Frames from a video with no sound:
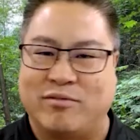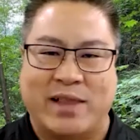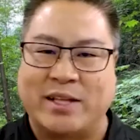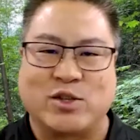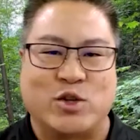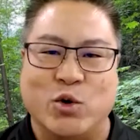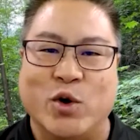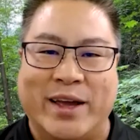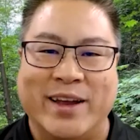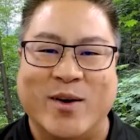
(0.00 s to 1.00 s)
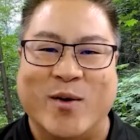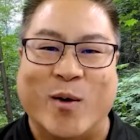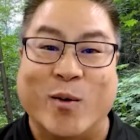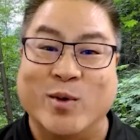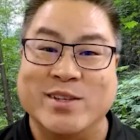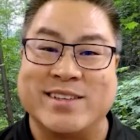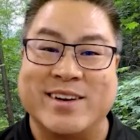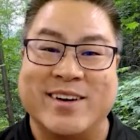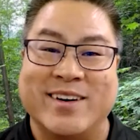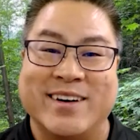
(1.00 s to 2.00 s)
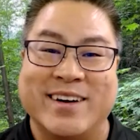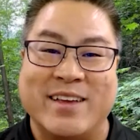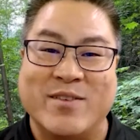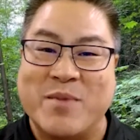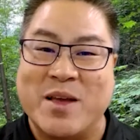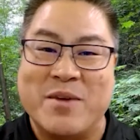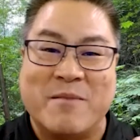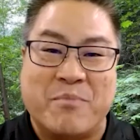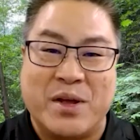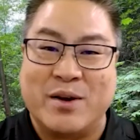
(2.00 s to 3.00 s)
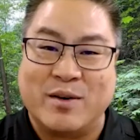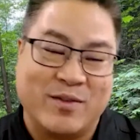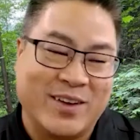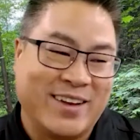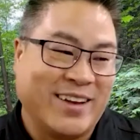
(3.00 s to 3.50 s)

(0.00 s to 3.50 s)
let's do it, or was there even maybe a bit of